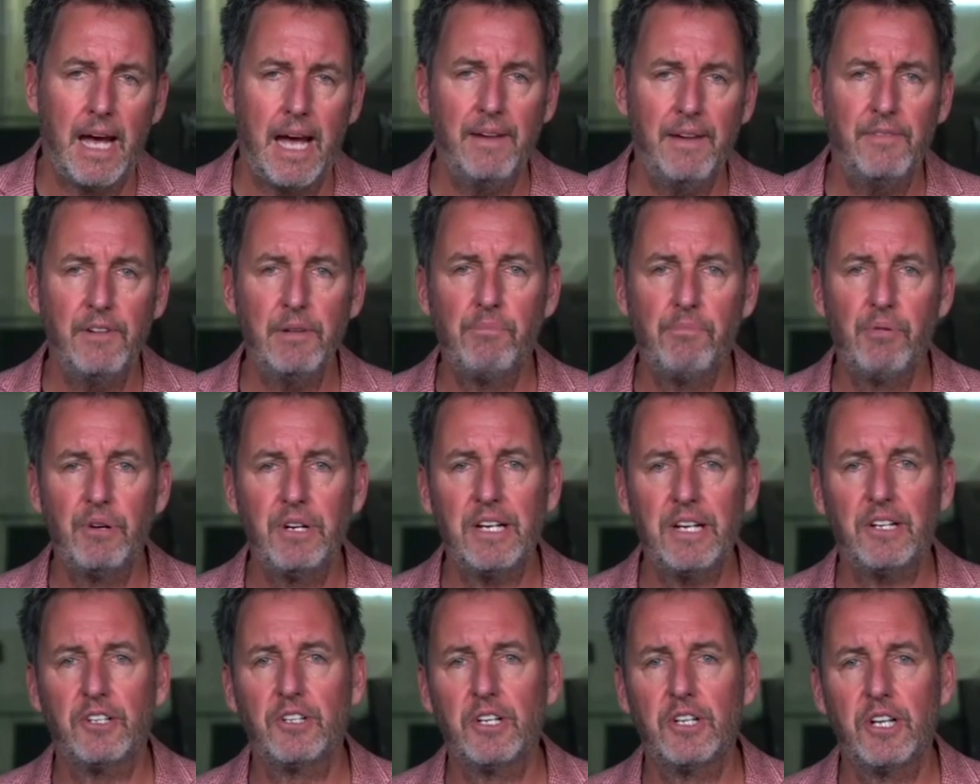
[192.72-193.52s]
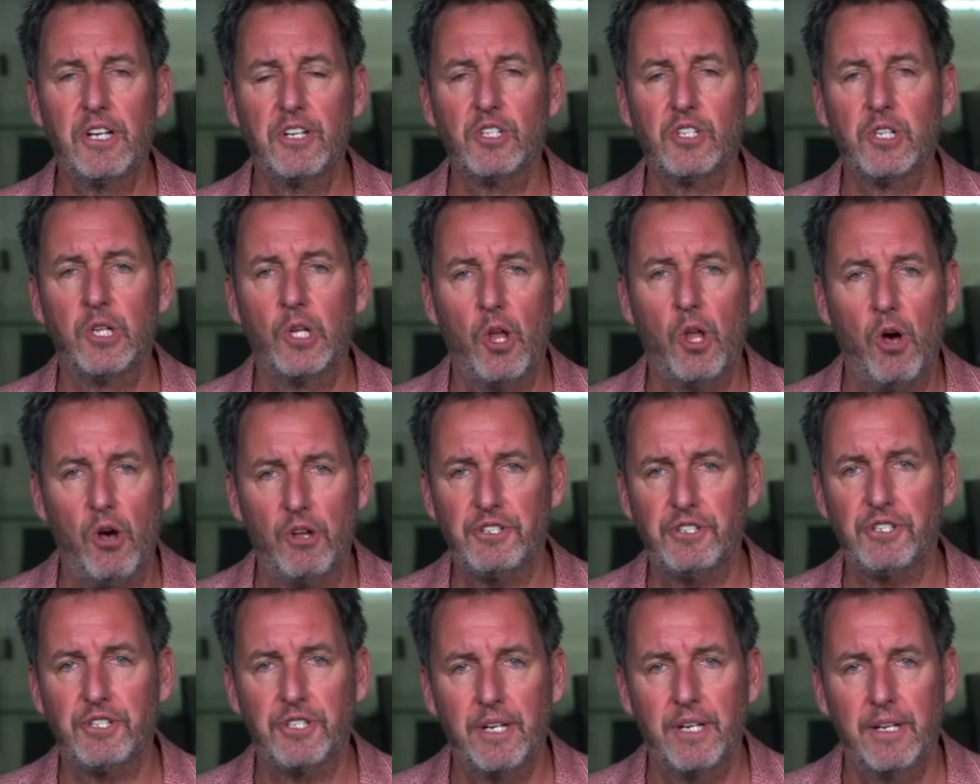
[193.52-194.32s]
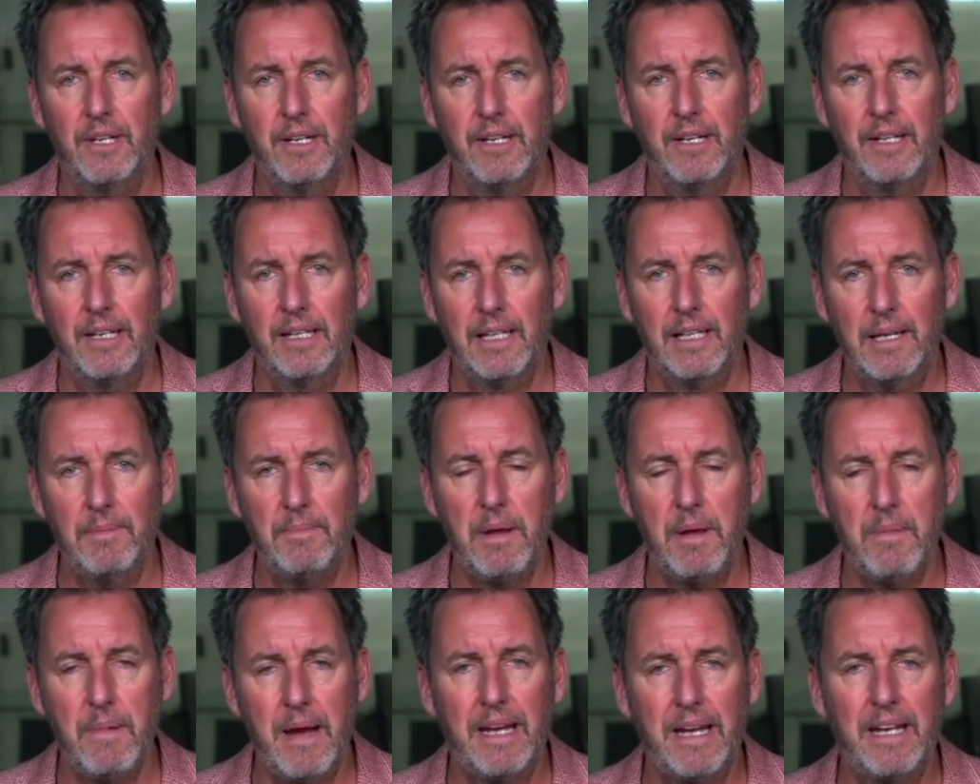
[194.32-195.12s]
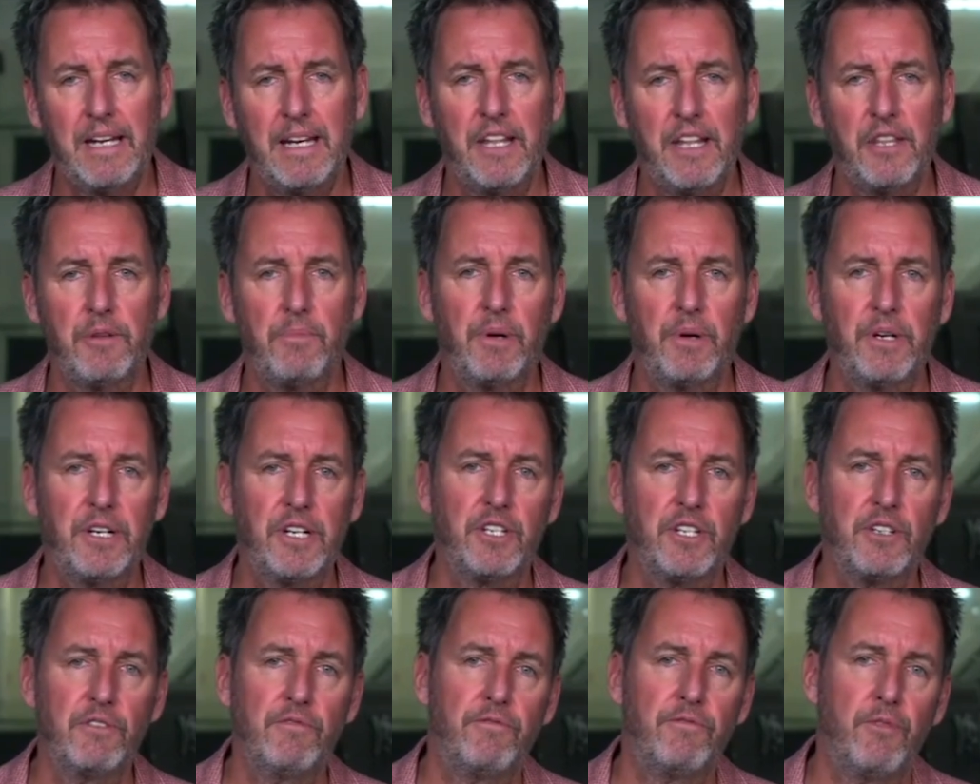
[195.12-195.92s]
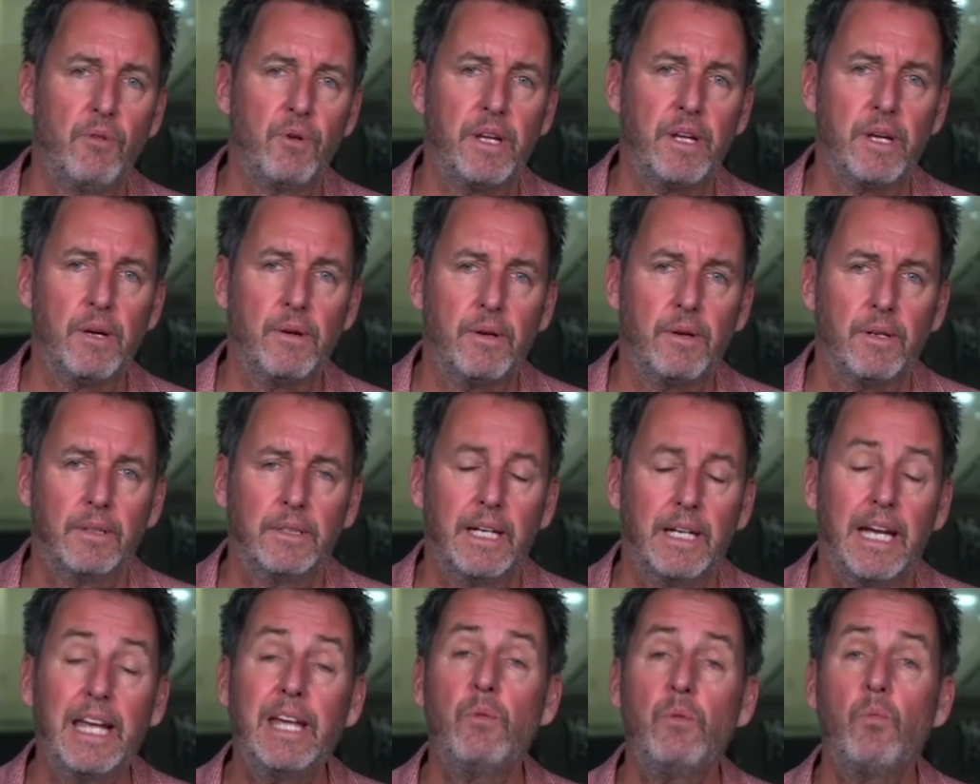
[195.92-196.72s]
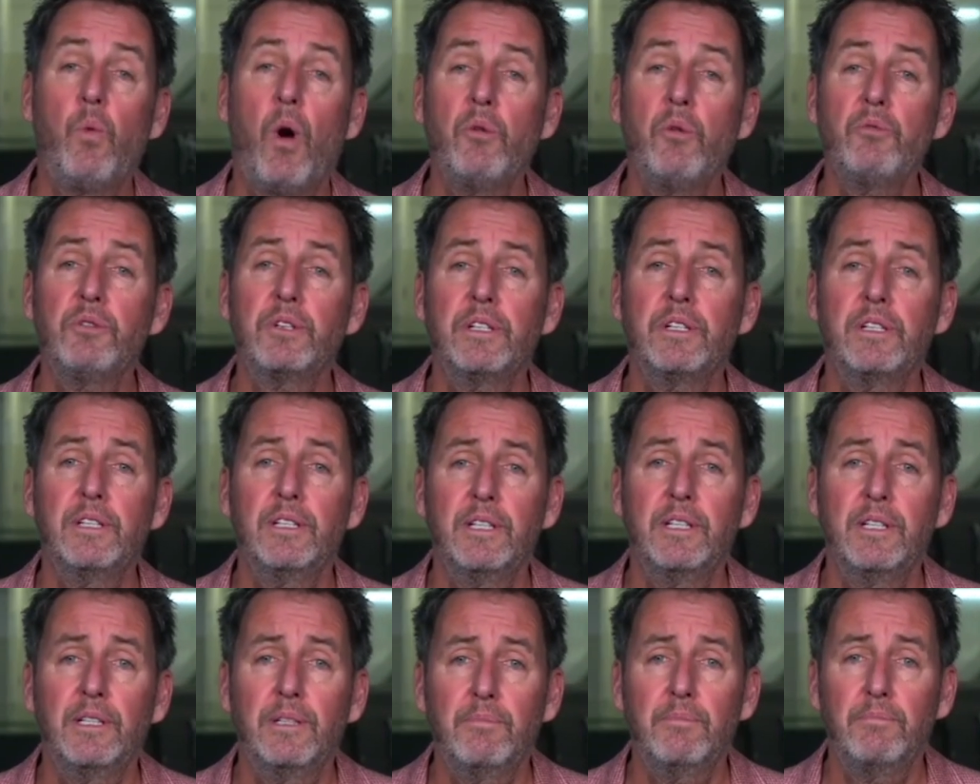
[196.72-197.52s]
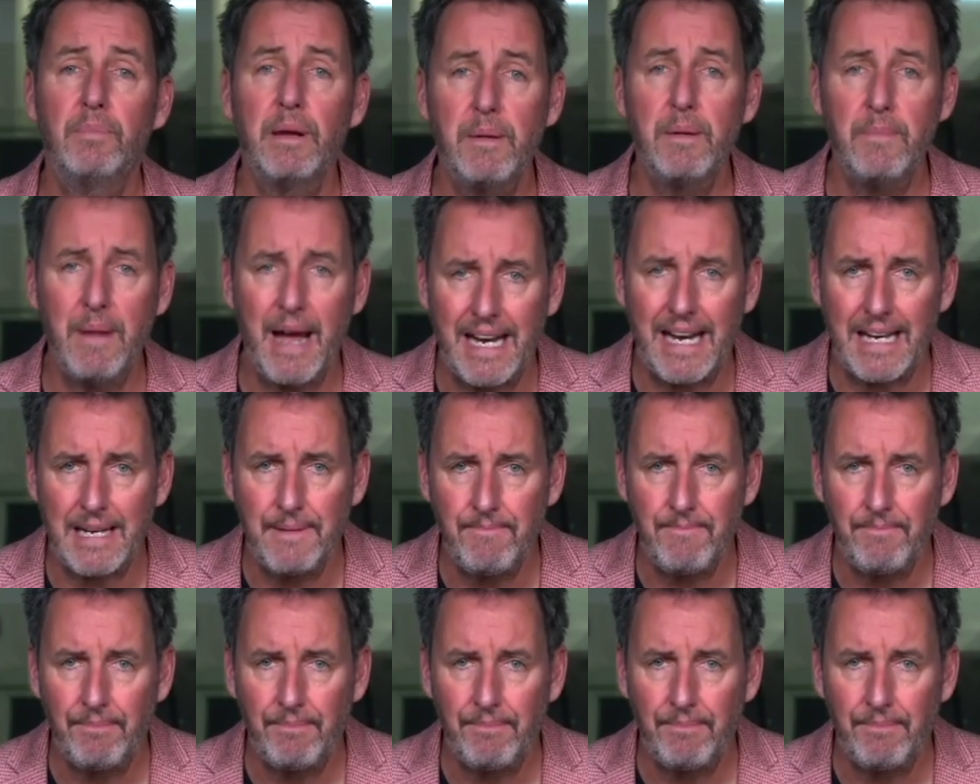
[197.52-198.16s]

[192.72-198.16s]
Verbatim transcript: having predicted his loss, let me make another prediction for you. He won't be back.